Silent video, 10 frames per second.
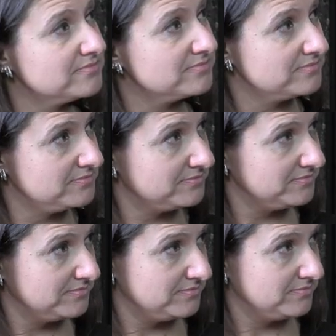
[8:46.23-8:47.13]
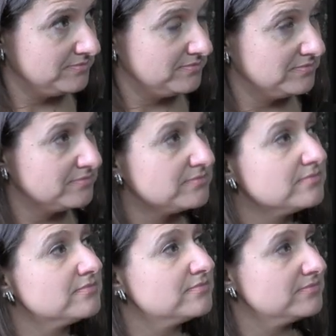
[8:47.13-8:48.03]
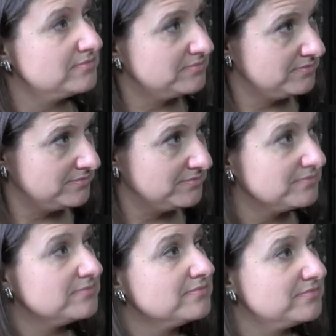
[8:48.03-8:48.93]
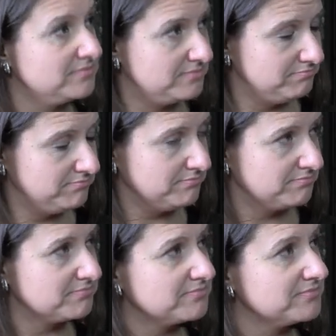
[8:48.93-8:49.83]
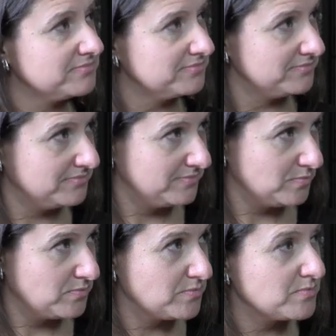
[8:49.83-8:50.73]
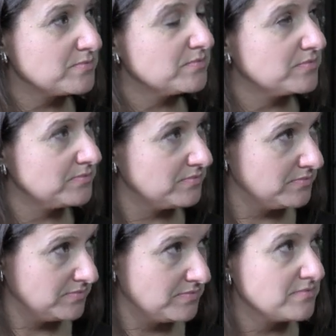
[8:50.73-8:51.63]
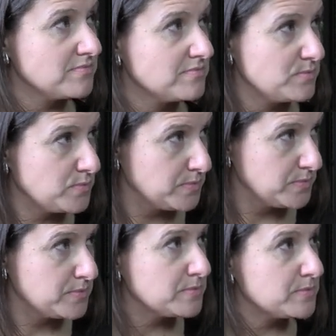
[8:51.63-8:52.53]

This person isn't speaking.